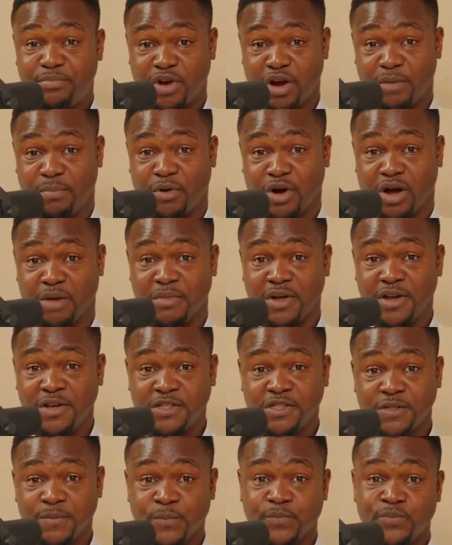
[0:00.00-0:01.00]

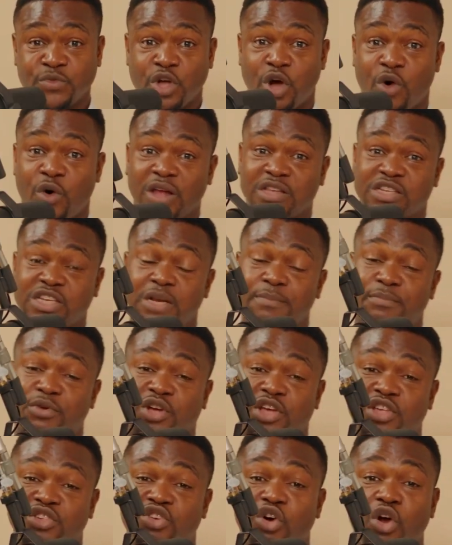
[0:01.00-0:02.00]
apartment or actually
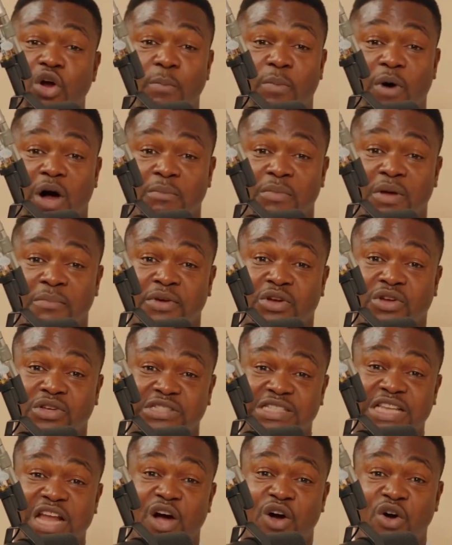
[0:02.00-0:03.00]
booking your apartment, because
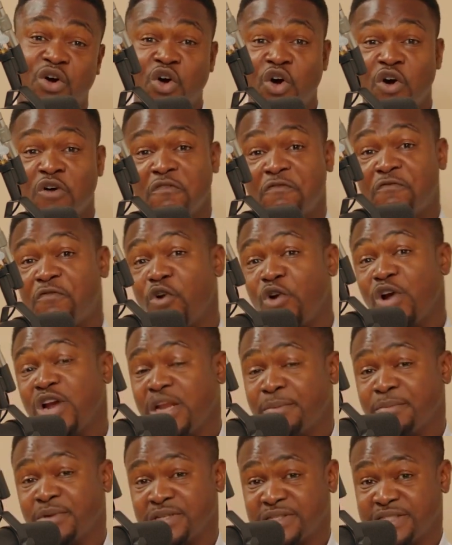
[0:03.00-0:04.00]
now 4 of
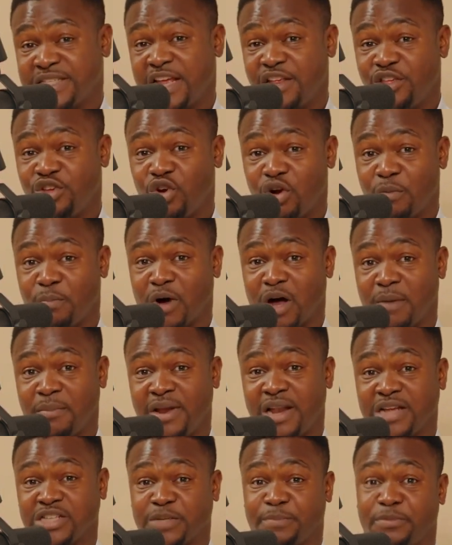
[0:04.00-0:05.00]
them can stay in your
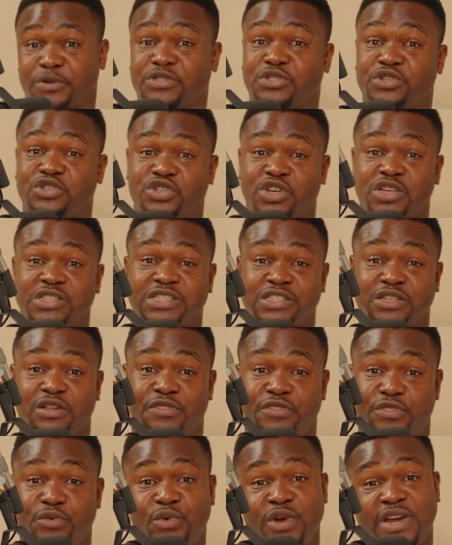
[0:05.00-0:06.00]
apartment as opposed to just the
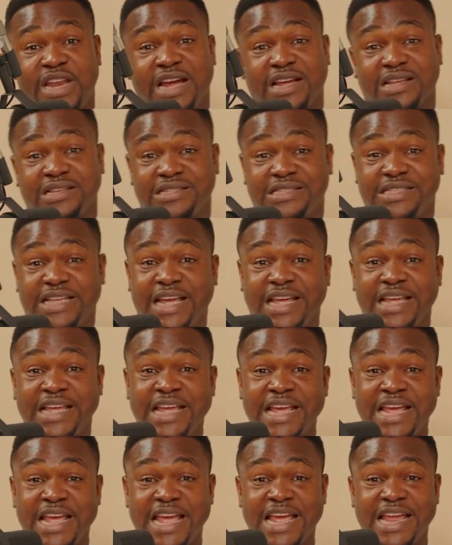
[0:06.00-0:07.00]
3 that can stay
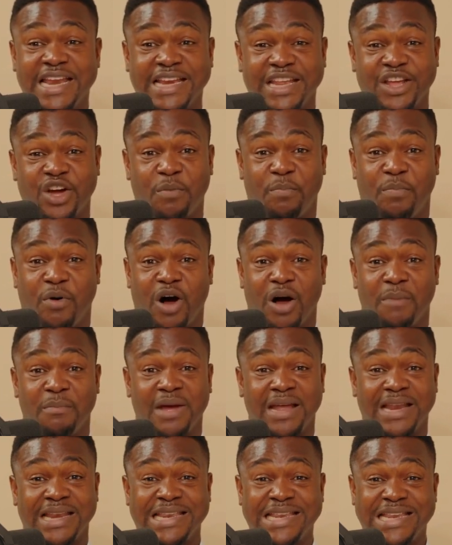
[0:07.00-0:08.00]
in the
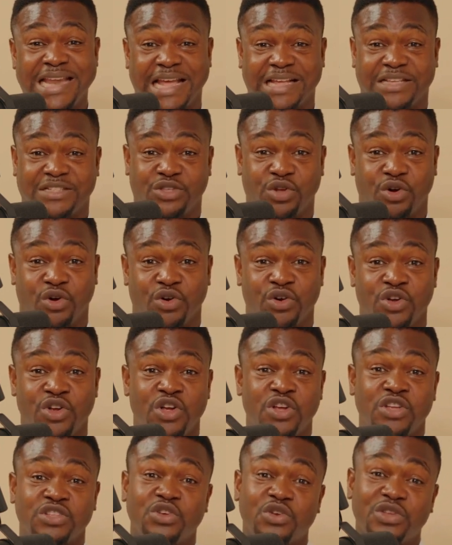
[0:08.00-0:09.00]
apartment next door.
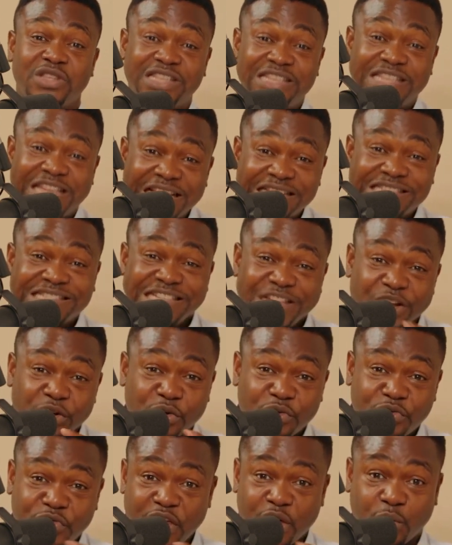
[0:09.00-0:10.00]
So this little
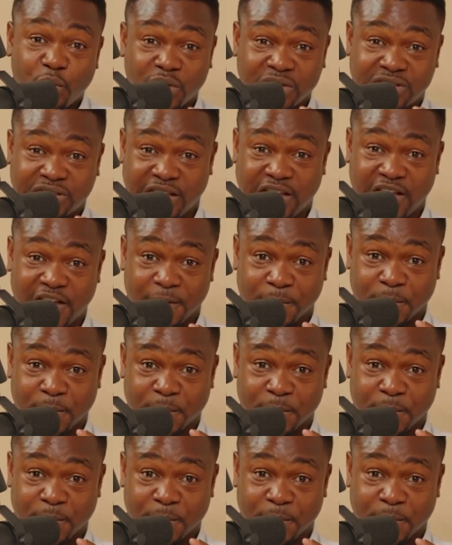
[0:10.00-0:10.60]
thing, once again,